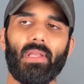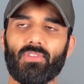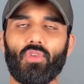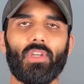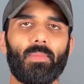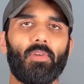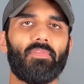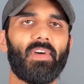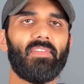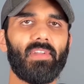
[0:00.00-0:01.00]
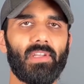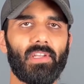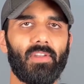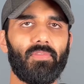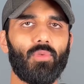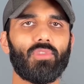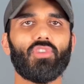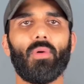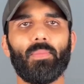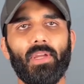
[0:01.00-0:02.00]
has got about 500 reviews
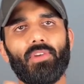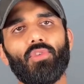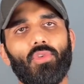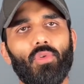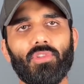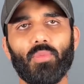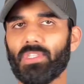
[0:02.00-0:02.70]
compared to yours,